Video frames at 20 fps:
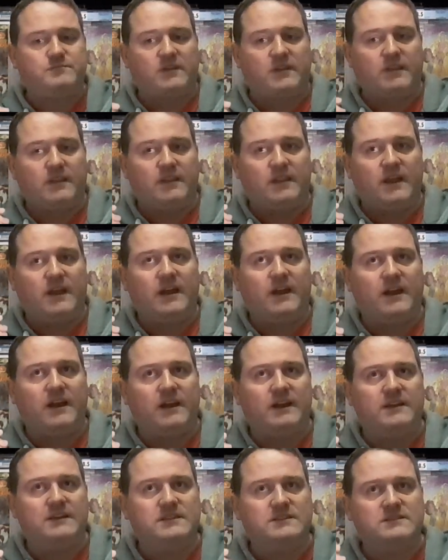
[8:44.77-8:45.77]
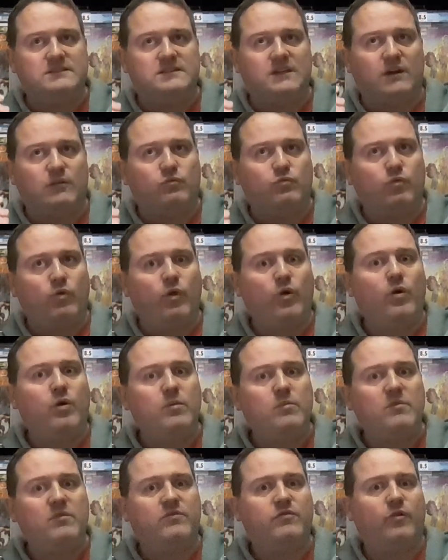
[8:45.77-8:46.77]
there is
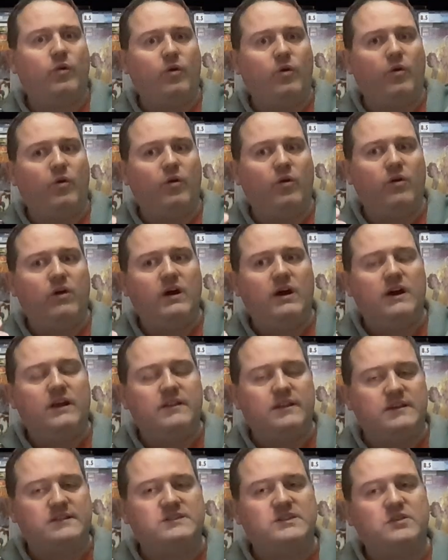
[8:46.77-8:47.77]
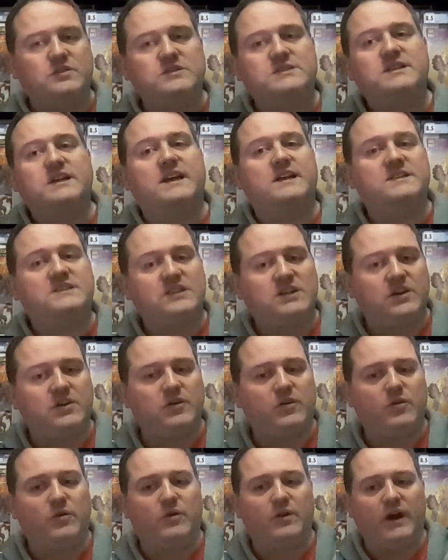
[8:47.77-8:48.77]
room for the series to
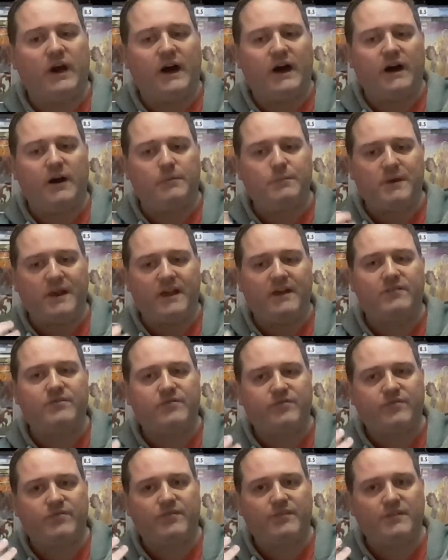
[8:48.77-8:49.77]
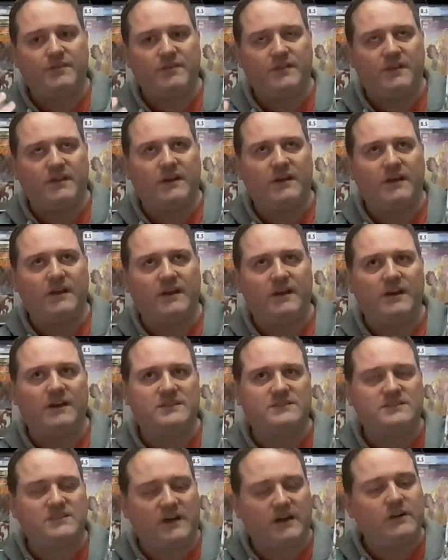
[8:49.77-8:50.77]
continue if the
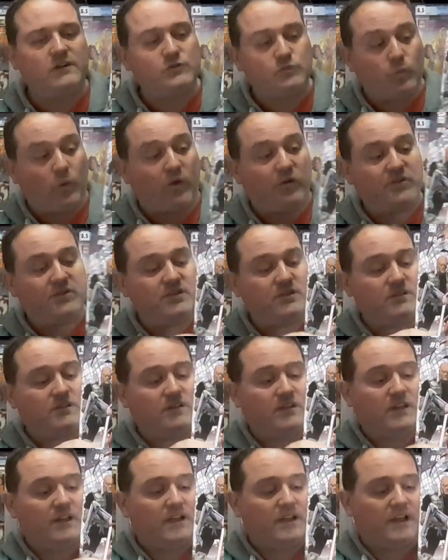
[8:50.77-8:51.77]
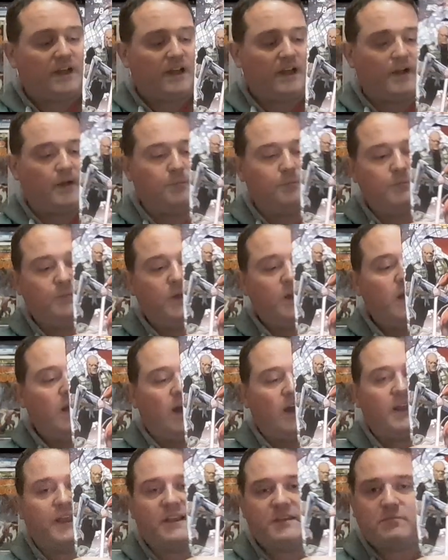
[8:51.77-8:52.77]
sales warrant it.
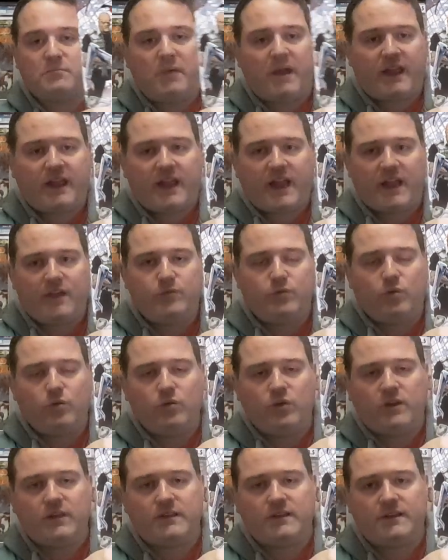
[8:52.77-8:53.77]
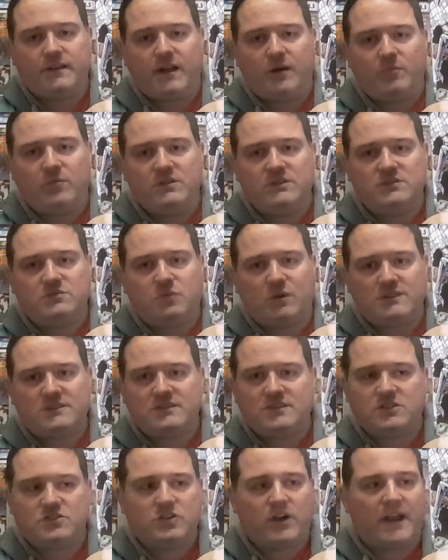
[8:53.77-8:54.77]
I guess Magcave will look at the numbers once
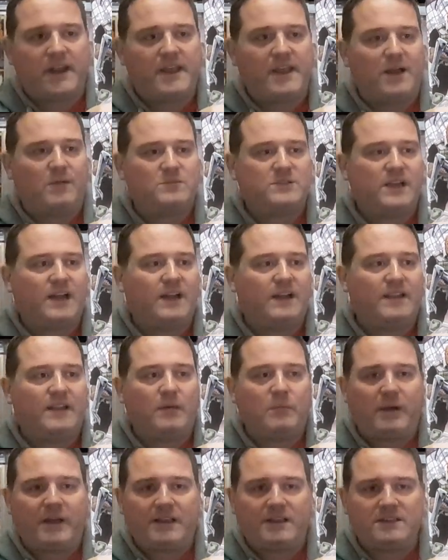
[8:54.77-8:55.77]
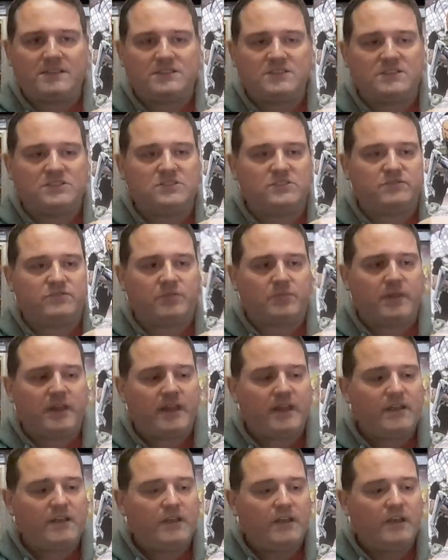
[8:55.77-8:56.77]
the trade comes out, and they'll make a decision from
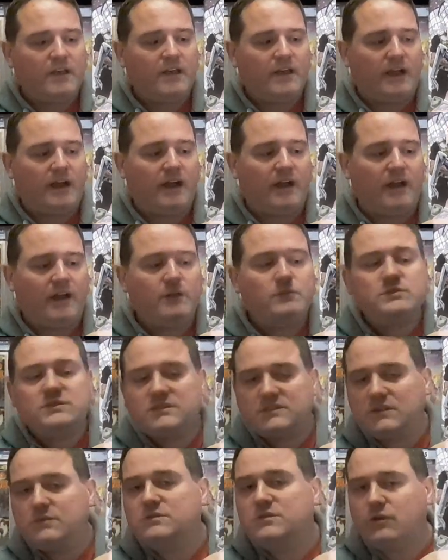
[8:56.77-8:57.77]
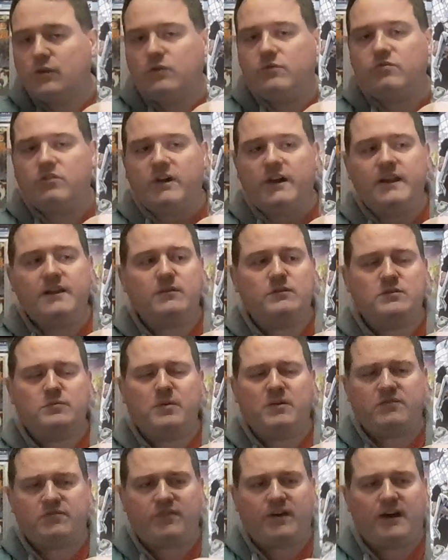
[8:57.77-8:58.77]
there. It was a good read. It was a
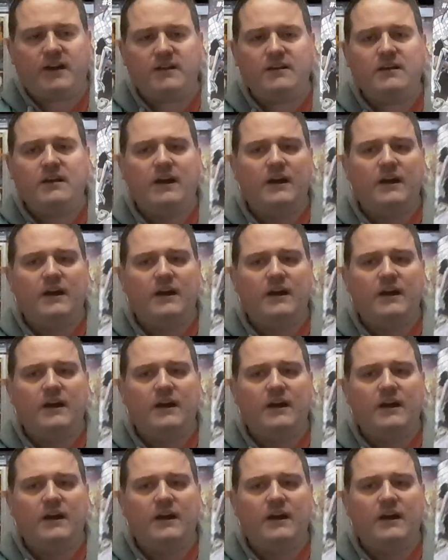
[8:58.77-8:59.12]
bit fun.